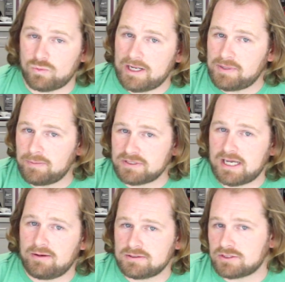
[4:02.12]
a wet paper
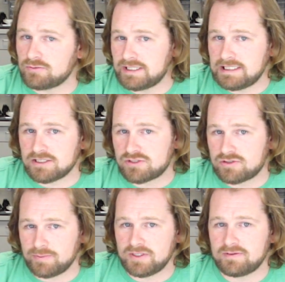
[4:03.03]
towel to
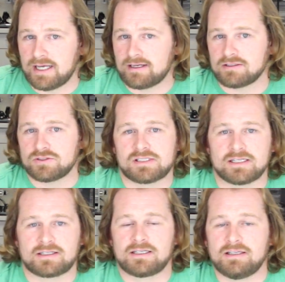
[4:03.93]
redistribute that glue
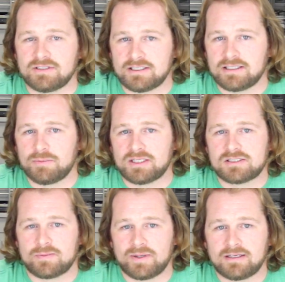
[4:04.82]
stick evenly
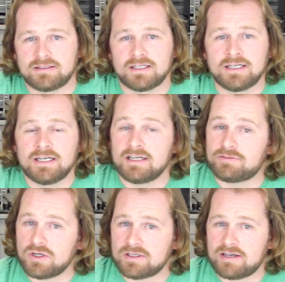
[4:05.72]
amongst the bed. If
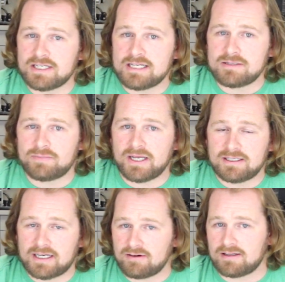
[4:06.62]
you don't have a heated
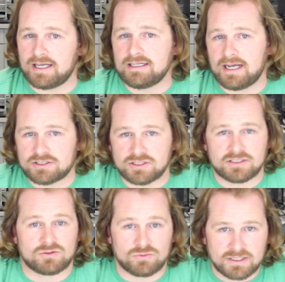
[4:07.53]
bed, Garolite actually
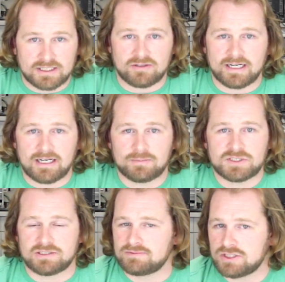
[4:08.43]
is a really great
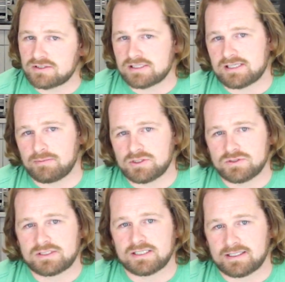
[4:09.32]
option. Use the same
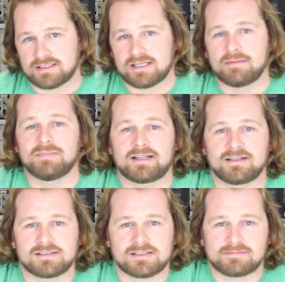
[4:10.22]
glue stick and the same
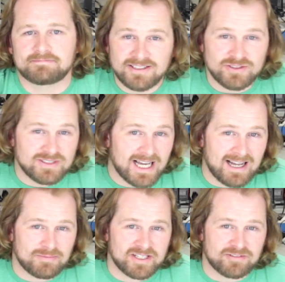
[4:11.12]
methods. Do
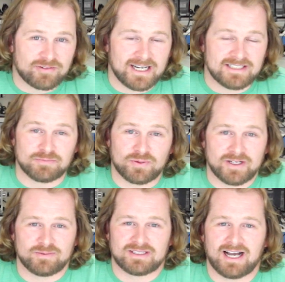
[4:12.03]
not be afraid to
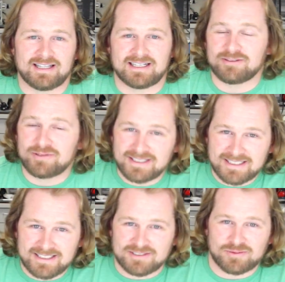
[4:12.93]
print with nylon. It
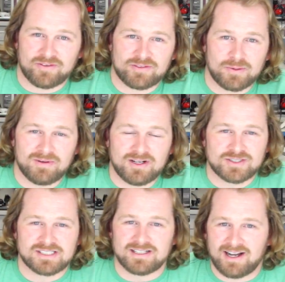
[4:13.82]
really is one of the
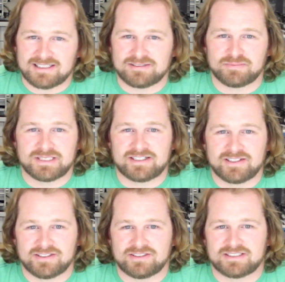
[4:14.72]
most awesome
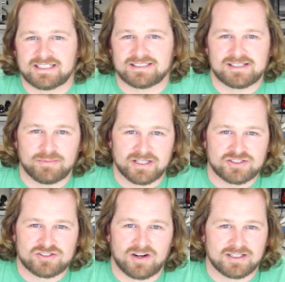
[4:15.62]
materials and some of the
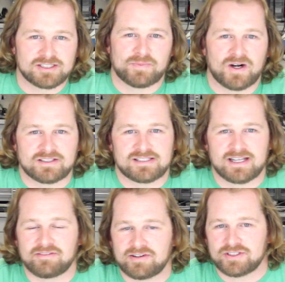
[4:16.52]
strongest parts
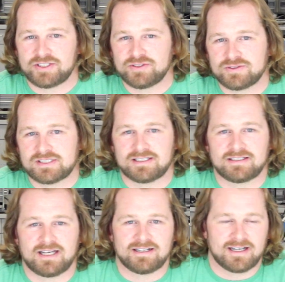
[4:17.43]
that I've ever used,
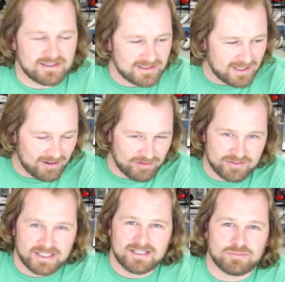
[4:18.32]
and I
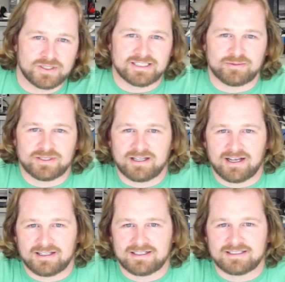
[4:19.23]
love printing with
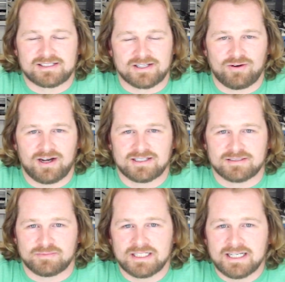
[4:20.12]
nylon. It's so
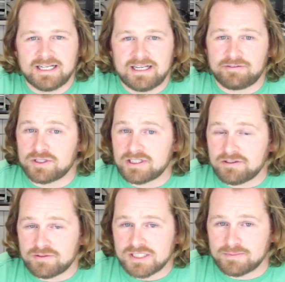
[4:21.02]
awesome. If you're
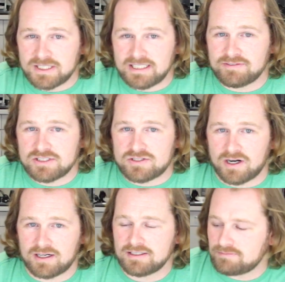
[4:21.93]
looking for something even
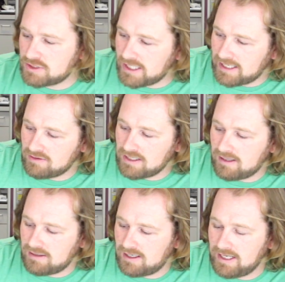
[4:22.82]
stronger, check out
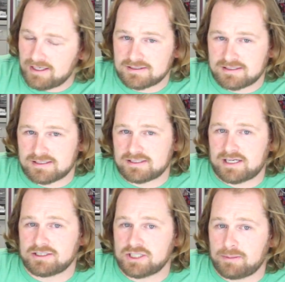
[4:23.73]
Nylon X. It's
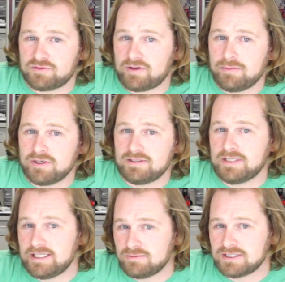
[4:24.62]
got chopped
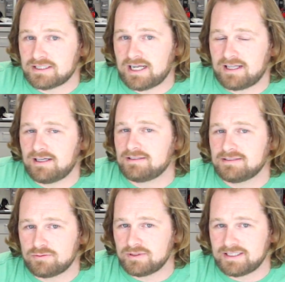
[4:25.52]
fiber in with the
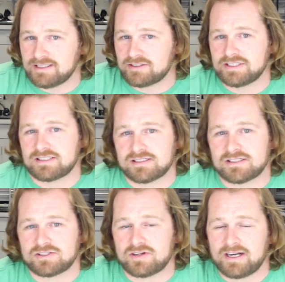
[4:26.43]
nylon. Really increases
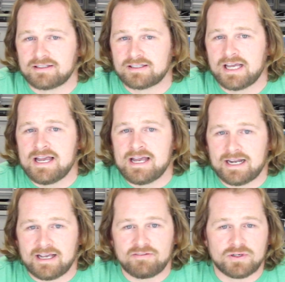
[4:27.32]
the strength.
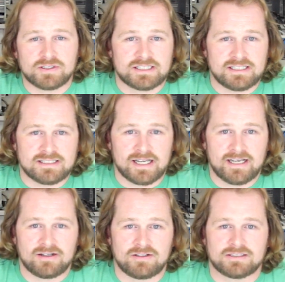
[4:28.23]
And I have a
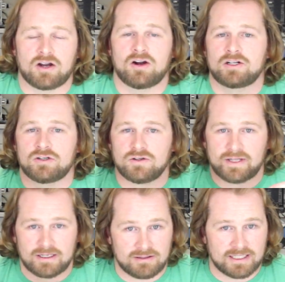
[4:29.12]
detailed article
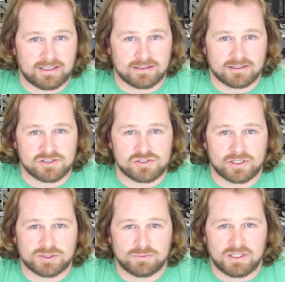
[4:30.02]
that I'll link in the
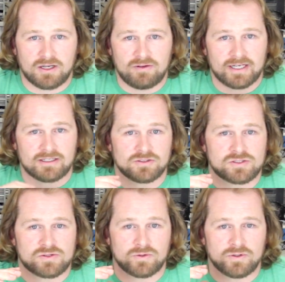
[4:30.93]
description below that
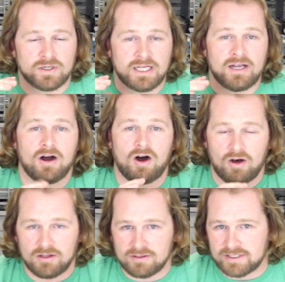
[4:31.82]
goes through
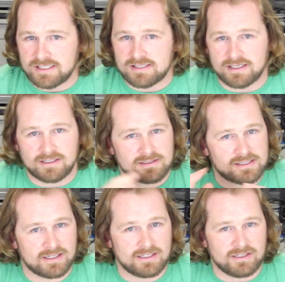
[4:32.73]
all of these
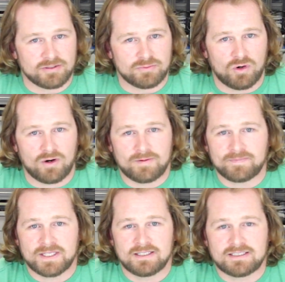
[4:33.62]
things and even more.
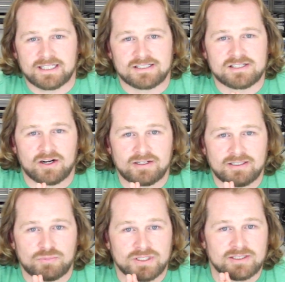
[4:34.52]
To get
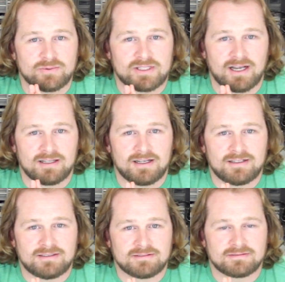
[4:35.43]
started printing with
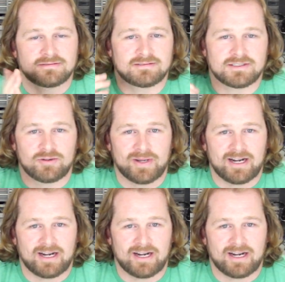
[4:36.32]
nylon, go to